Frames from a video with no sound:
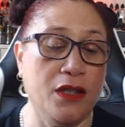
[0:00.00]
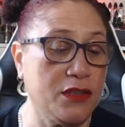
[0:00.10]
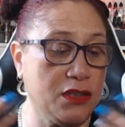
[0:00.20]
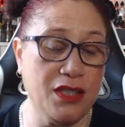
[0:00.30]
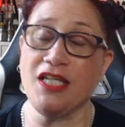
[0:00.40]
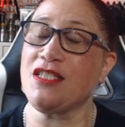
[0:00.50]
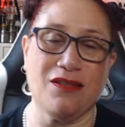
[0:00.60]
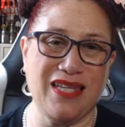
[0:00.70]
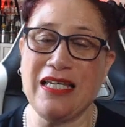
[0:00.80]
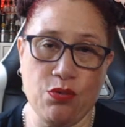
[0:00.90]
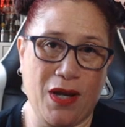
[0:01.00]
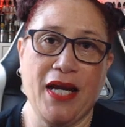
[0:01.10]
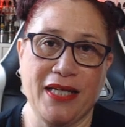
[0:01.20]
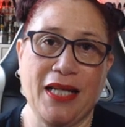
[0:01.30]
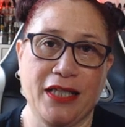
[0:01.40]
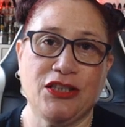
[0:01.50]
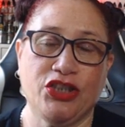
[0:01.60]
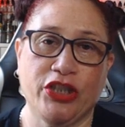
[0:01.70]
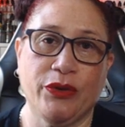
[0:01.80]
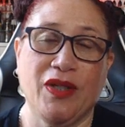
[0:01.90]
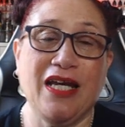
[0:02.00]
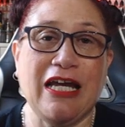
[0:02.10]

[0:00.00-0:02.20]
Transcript: So that's what I like to do.